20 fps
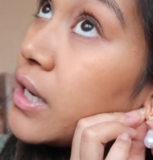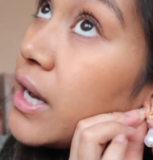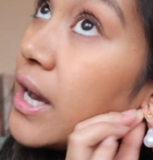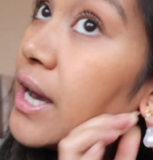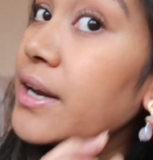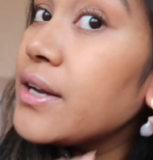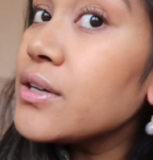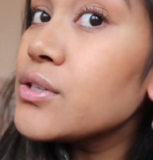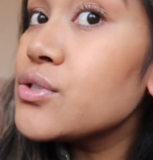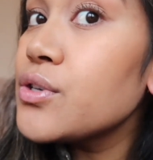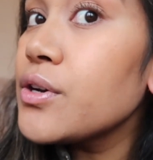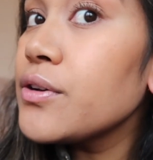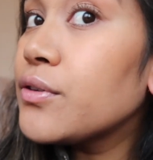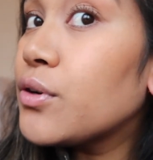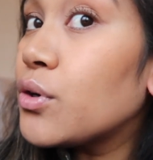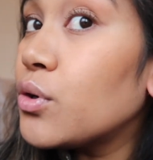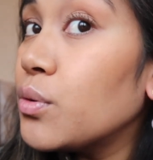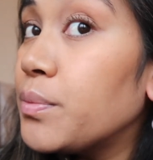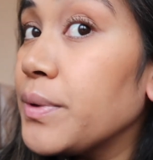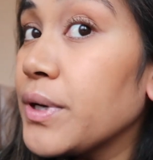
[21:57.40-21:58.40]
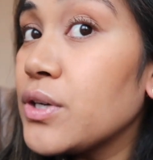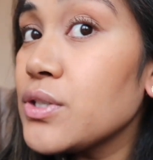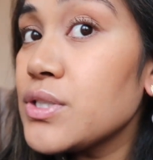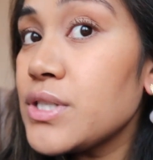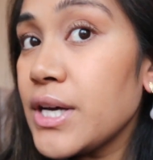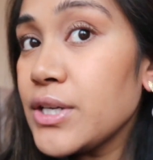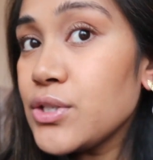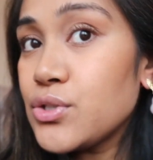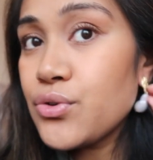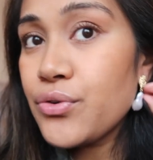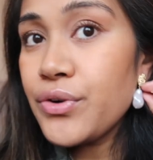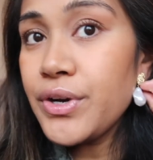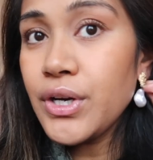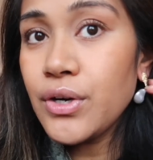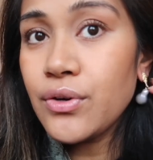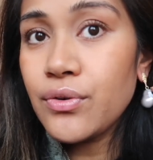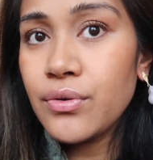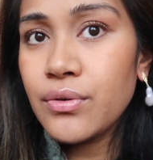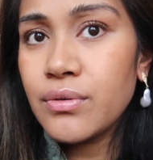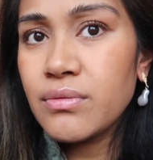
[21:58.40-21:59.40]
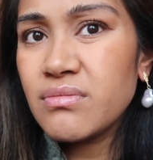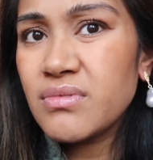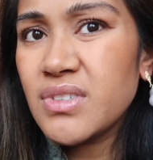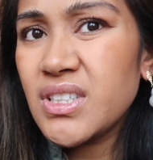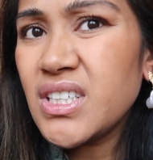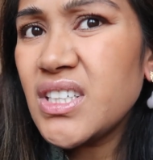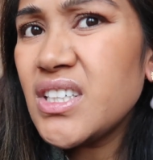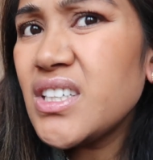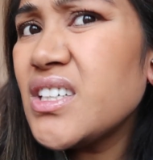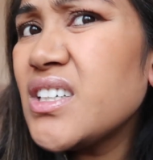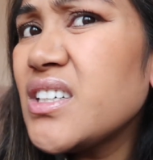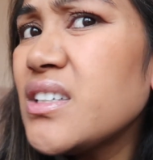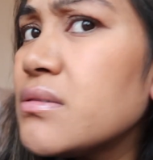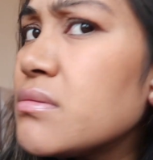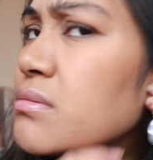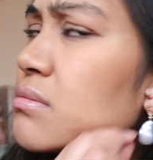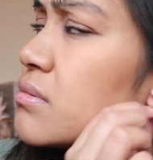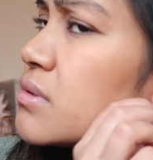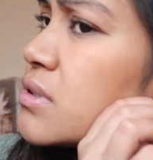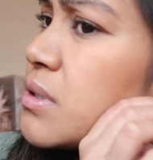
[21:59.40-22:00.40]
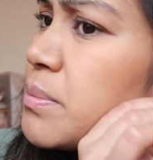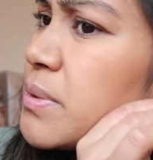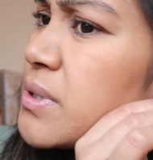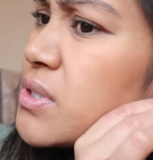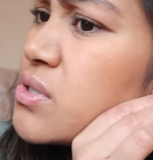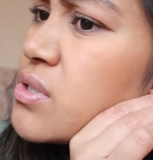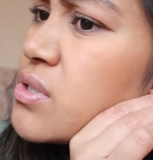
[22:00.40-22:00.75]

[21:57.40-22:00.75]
And it's so cool because like drink, it's a bit